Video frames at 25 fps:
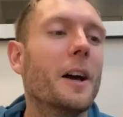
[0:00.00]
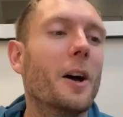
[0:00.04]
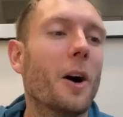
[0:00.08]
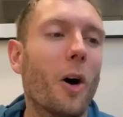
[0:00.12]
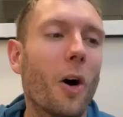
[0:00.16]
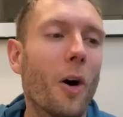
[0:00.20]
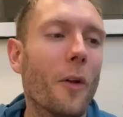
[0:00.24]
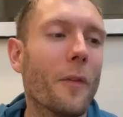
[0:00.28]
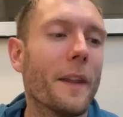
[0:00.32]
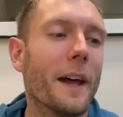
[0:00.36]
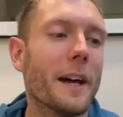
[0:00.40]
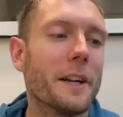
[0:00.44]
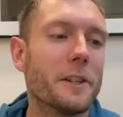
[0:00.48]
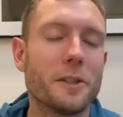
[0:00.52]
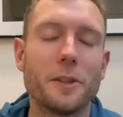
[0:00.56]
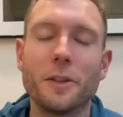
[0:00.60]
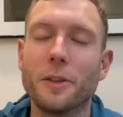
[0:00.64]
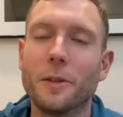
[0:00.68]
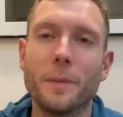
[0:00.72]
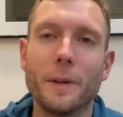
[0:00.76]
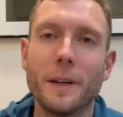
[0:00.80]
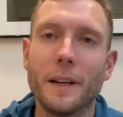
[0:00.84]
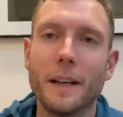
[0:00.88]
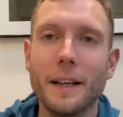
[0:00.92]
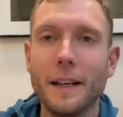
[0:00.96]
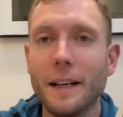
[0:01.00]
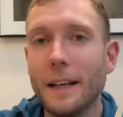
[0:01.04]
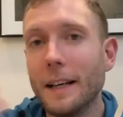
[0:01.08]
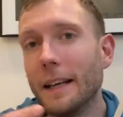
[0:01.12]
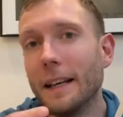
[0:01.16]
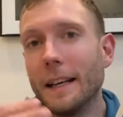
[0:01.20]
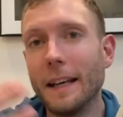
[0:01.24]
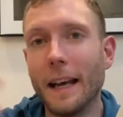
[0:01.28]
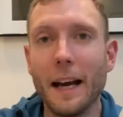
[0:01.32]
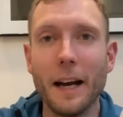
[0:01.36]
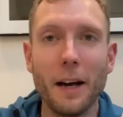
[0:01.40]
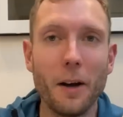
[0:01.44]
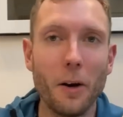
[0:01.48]
on that shoe, but
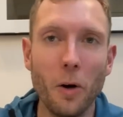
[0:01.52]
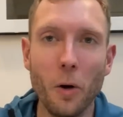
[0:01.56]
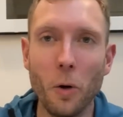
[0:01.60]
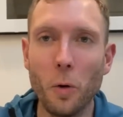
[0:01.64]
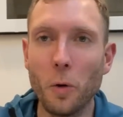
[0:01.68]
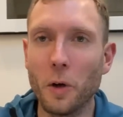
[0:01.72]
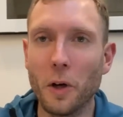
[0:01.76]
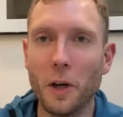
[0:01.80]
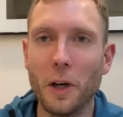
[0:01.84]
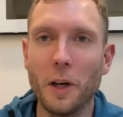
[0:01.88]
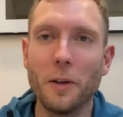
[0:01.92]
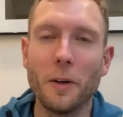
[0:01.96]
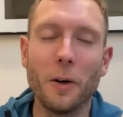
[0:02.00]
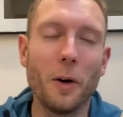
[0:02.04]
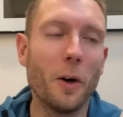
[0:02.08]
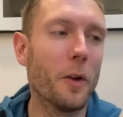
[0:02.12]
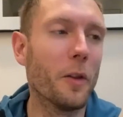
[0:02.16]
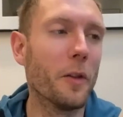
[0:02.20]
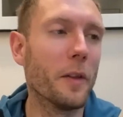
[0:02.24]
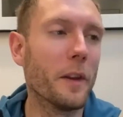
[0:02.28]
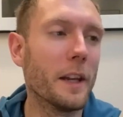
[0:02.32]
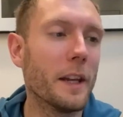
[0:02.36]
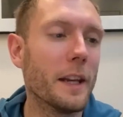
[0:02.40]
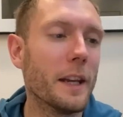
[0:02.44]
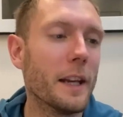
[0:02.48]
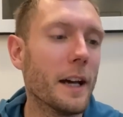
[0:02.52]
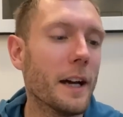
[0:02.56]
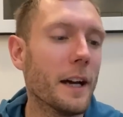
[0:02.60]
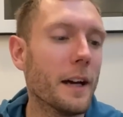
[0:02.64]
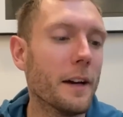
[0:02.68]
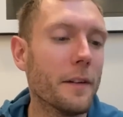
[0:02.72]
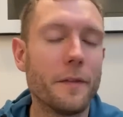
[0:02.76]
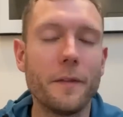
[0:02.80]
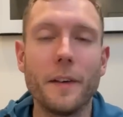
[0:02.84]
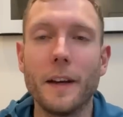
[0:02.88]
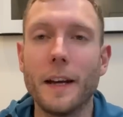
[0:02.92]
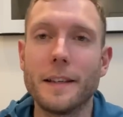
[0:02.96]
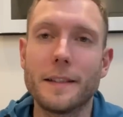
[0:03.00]
yeah, all good on the
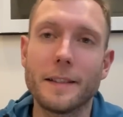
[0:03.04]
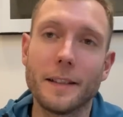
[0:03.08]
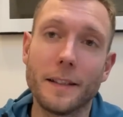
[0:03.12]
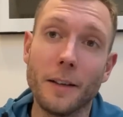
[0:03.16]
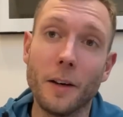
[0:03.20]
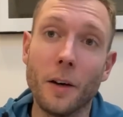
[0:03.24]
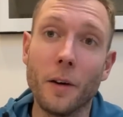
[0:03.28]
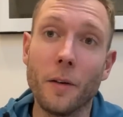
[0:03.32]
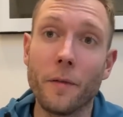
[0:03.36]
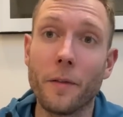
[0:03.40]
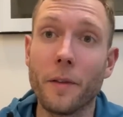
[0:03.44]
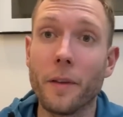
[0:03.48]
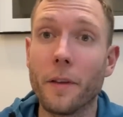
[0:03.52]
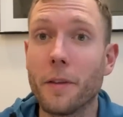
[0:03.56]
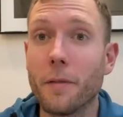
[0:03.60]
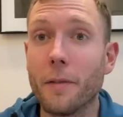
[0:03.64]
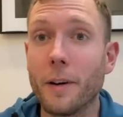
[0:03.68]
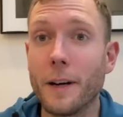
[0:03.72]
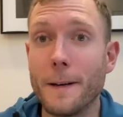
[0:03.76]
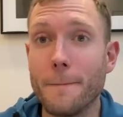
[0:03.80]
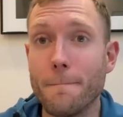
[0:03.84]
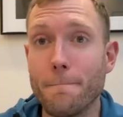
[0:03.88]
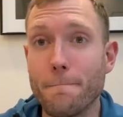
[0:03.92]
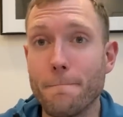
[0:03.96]
uh, fit of the three.